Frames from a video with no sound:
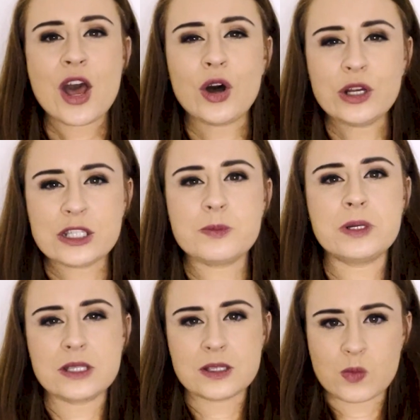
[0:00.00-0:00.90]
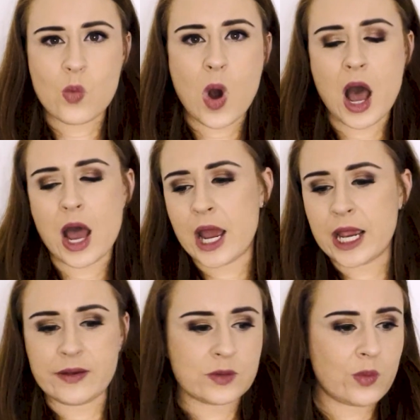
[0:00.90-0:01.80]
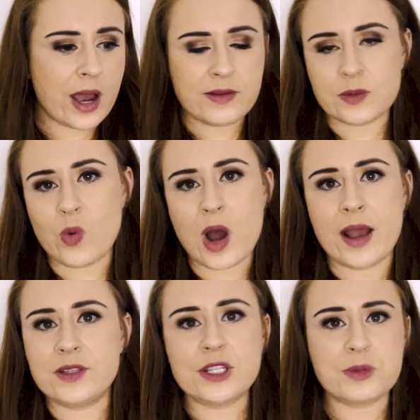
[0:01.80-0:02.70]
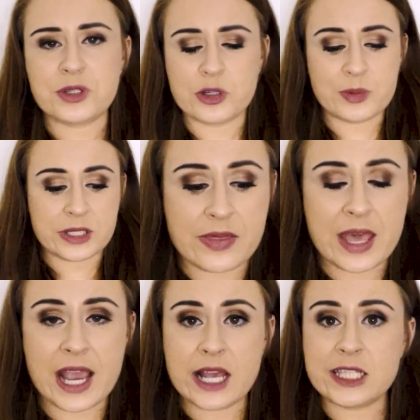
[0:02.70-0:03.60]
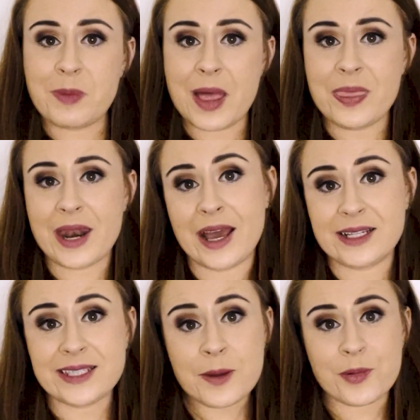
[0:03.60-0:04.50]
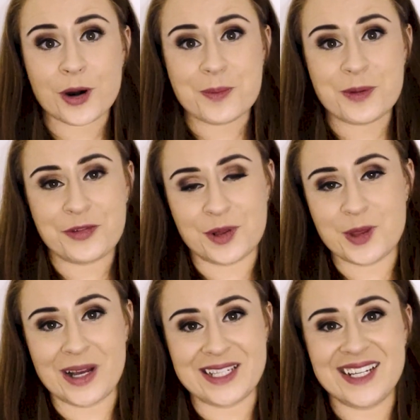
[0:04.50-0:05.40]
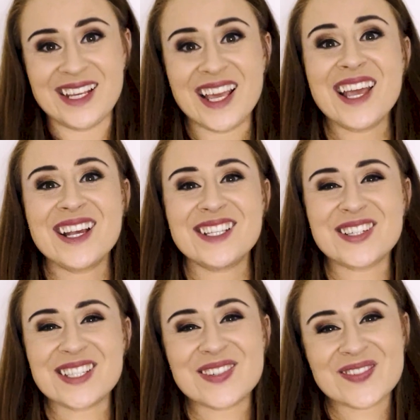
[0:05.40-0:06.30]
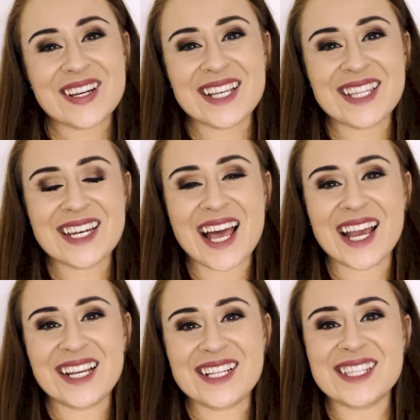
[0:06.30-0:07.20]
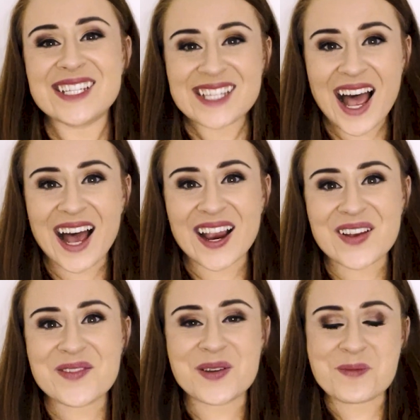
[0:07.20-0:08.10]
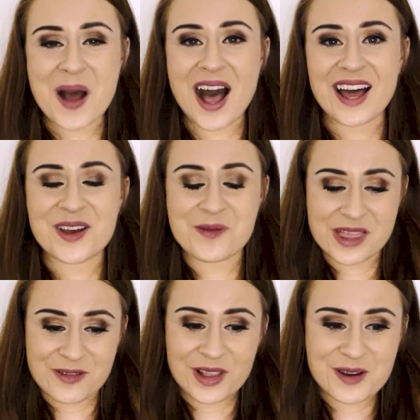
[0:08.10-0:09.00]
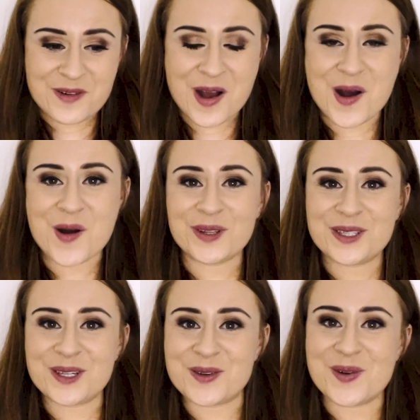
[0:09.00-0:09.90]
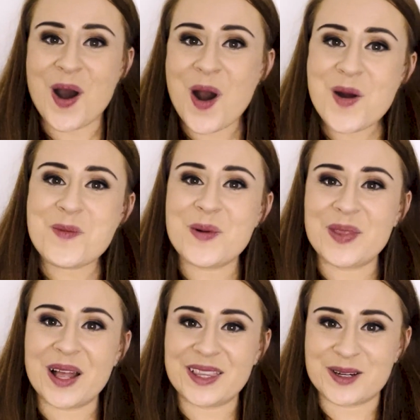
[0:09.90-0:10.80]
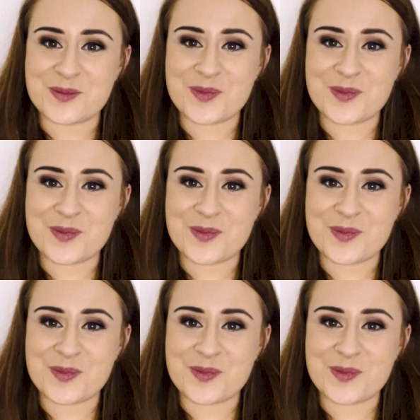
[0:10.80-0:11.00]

husbands and wives, husbands, they spend the night separate before the wedding. So it's a really nice time for your partner when they're on their own to open that little